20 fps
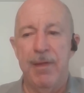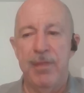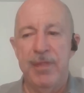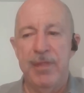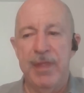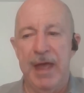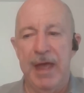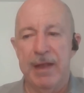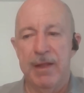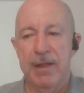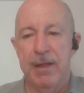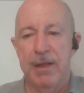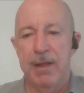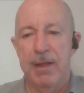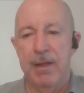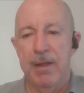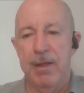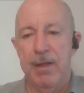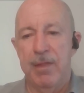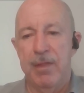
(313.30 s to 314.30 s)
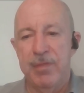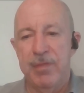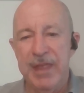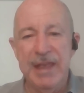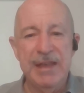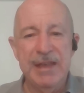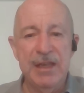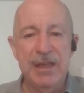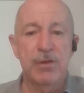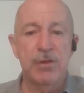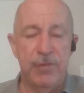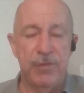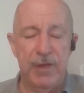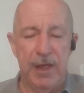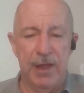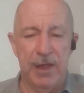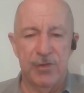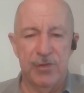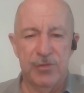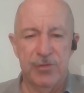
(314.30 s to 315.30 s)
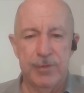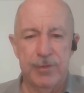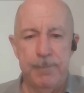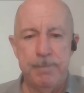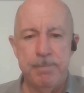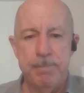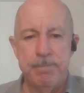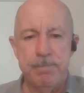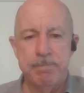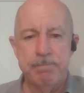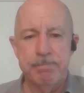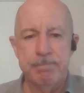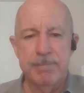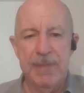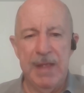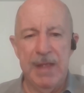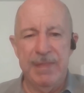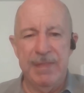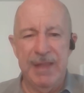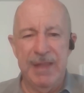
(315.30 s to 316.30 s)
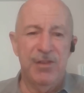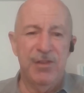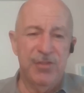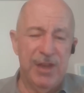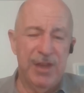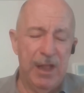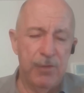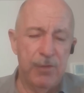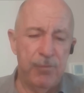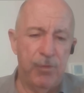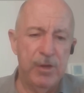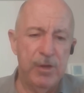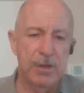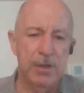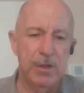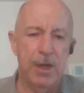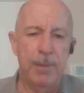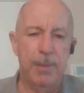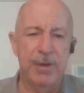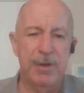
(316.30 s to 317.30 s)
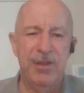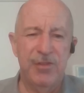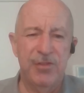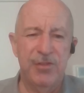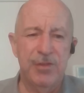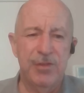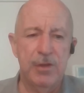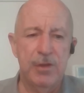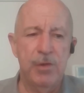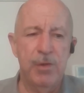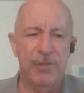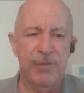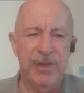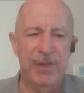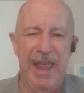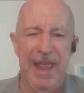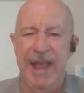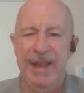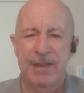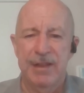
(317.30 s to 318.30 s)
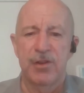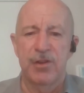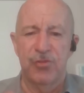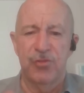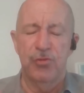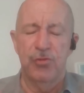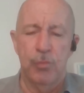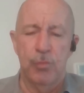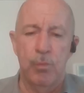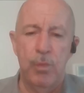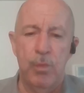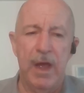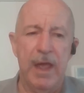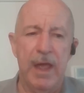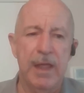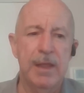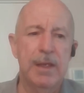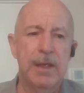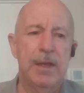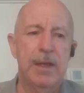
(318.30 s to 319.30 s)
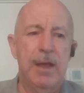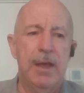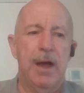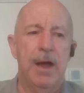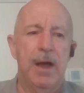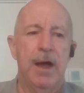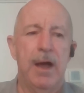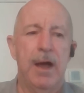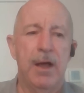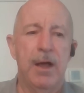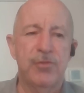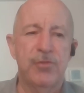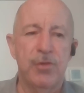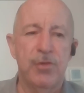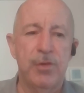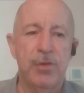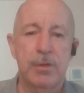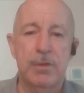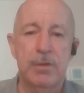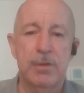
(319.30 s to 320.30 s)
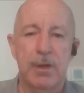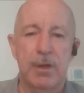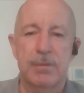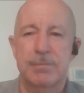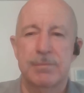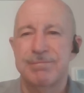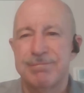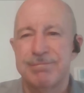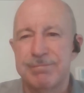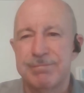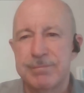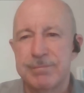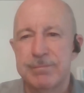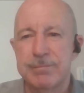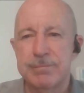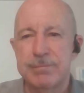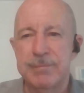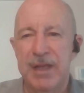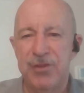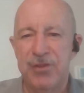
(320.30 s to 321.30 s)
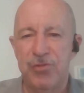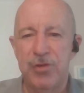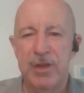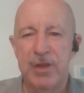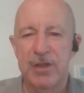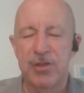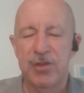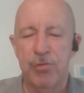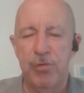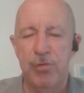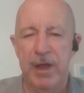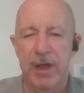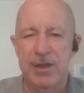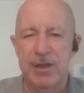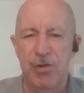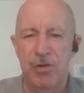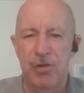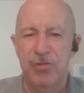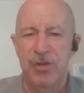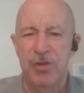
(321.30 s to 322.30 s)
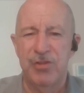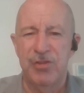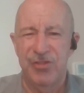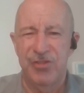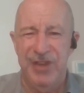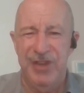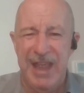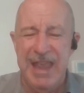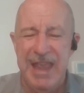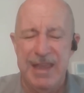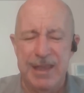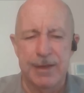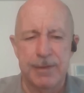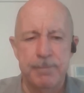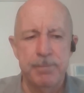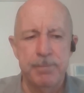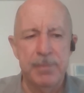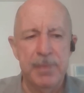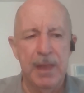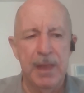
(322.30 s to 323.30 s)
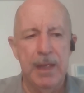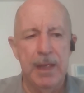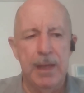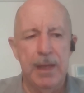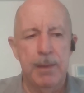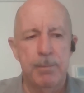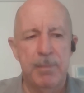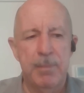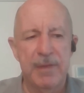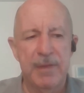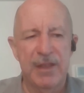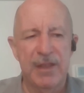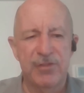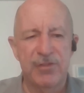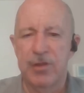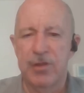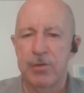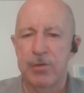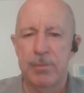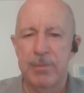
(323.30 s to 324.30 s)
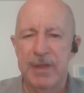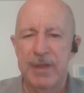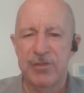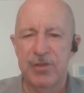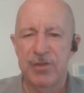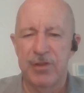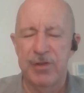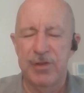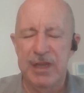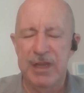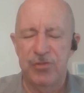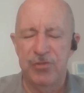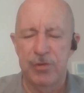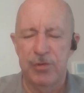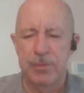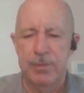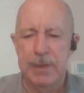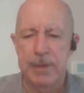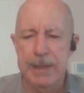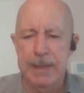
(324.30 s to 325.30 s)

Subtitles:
that they need to fix. And that is California law, but you have to handle it a certain way so you can, make sure you get the credit. Usually you just take it, but that's another issue.